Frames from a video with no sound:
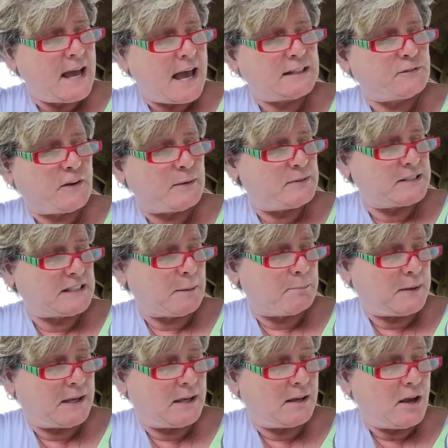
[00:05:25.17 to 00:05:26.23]
as famous can
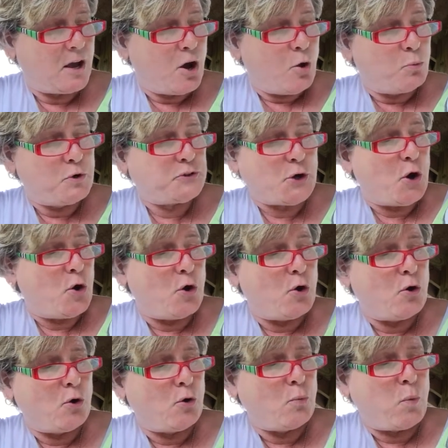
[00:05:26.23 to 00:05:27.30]
be with the
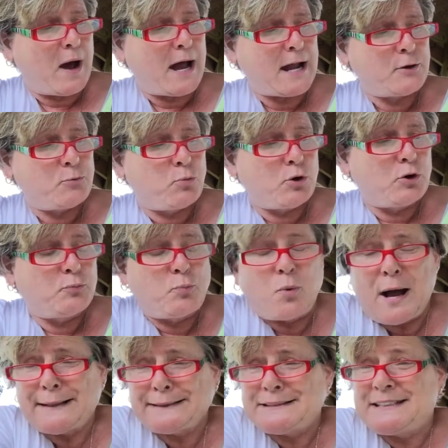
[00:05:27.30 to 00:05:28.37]
whole wide world
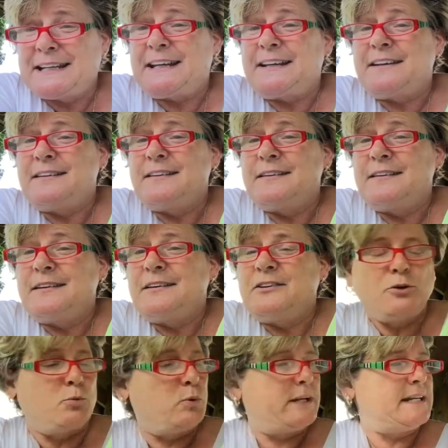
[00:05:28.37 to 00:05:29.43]
watching
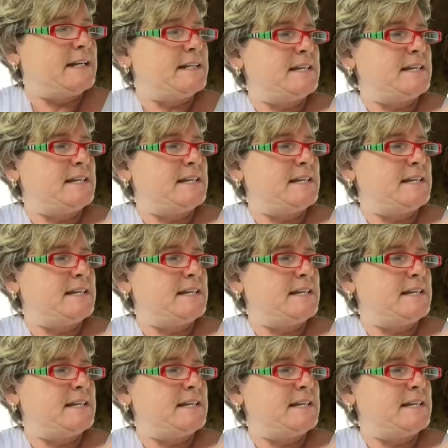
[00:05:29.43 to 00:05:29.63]
you'll win a